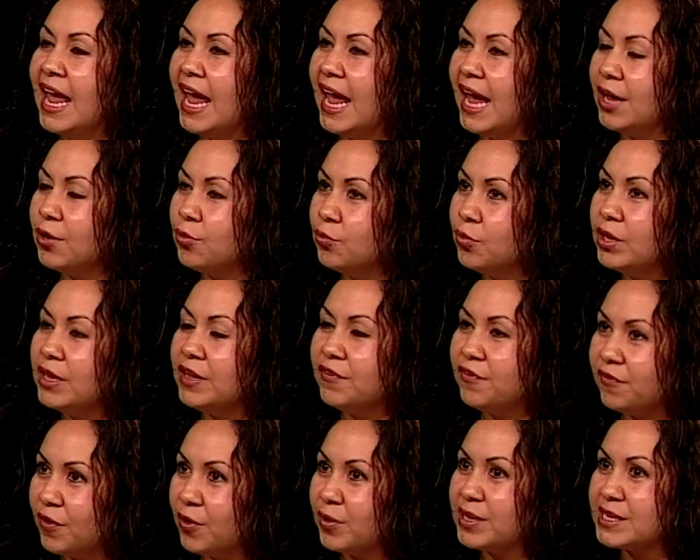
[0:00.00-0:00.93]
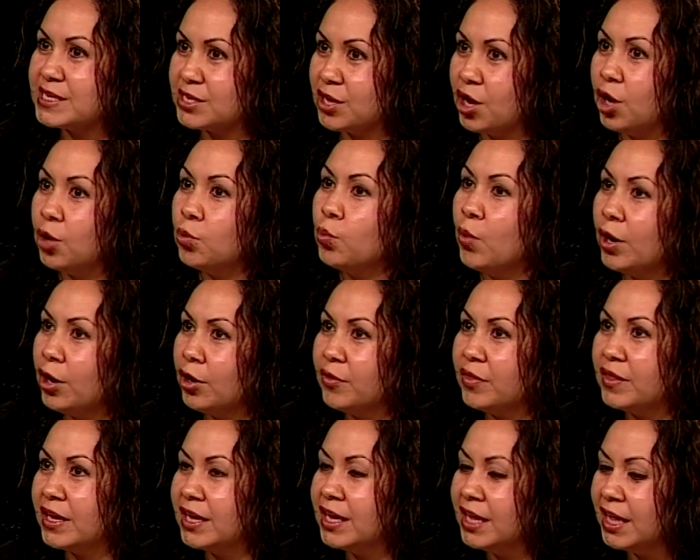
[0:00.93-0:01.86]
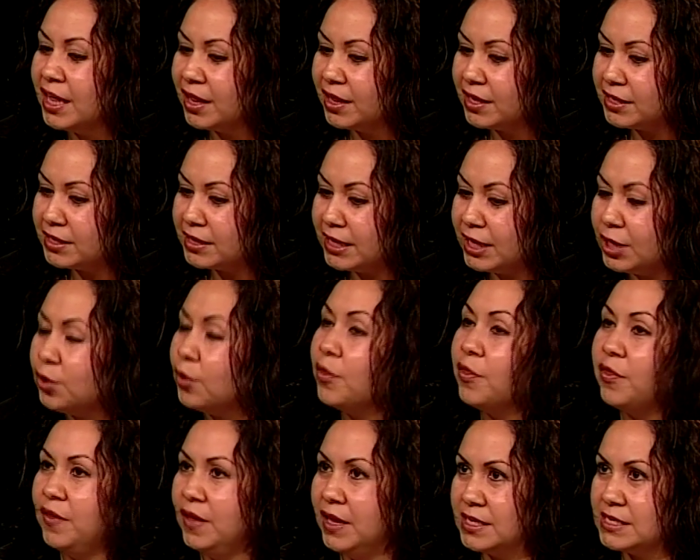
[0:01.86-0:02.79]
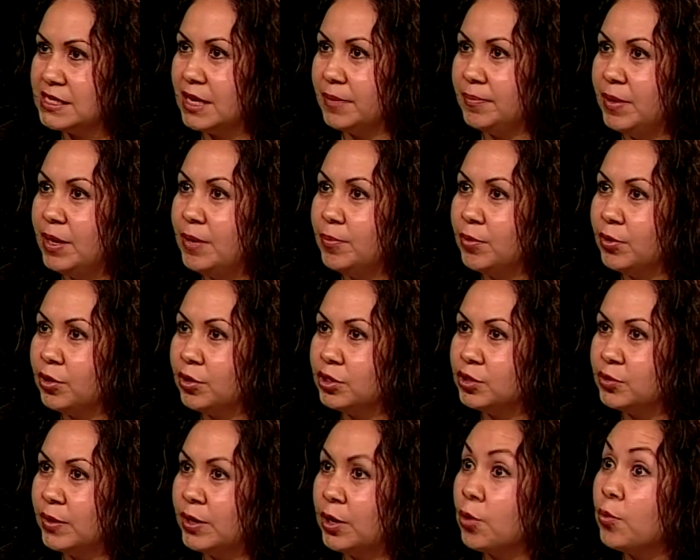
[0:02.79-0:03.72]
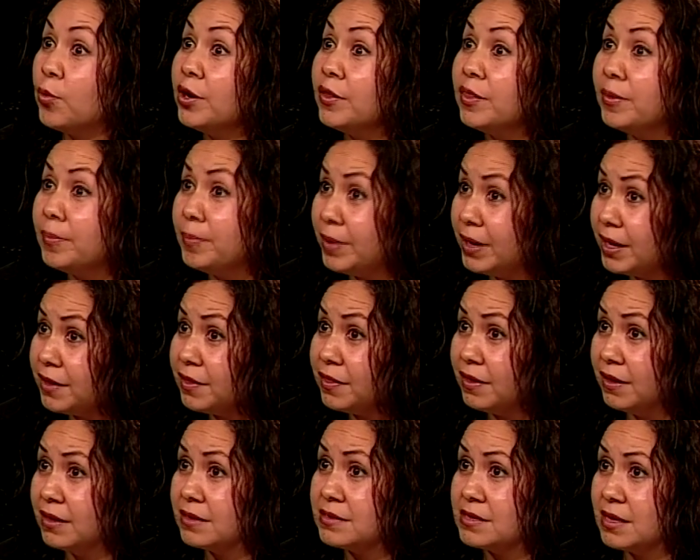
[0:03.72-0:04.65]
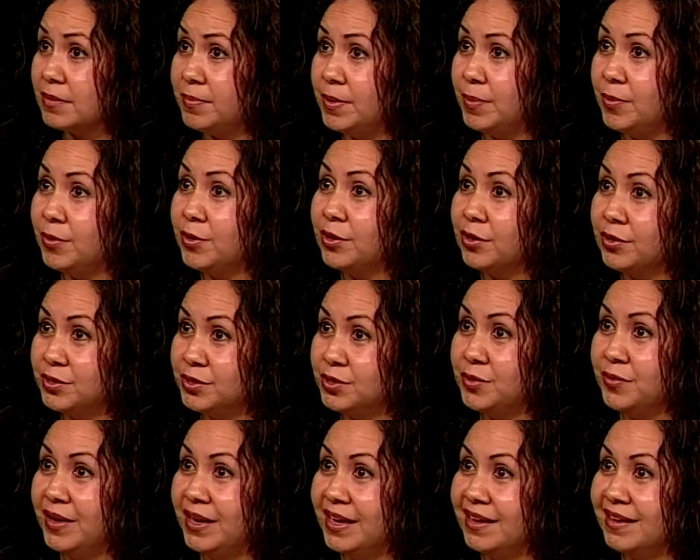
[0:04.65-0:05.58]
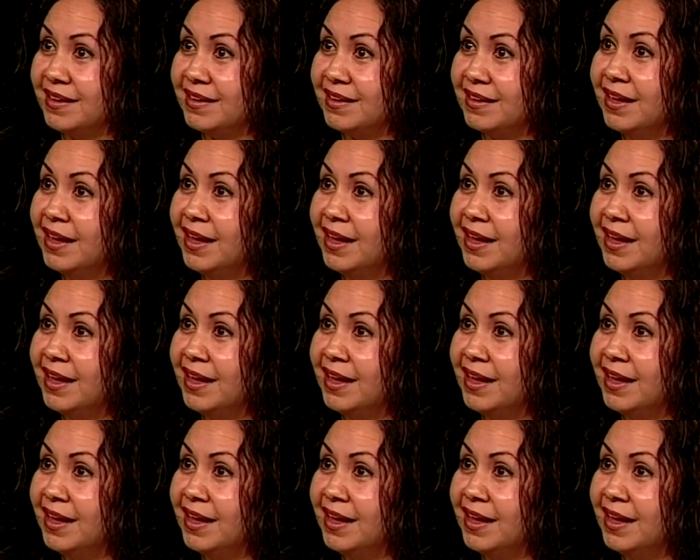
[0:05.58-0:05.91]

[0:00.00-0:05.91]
and really focus on what are the little things that people are doing, or what are the big things that people are doing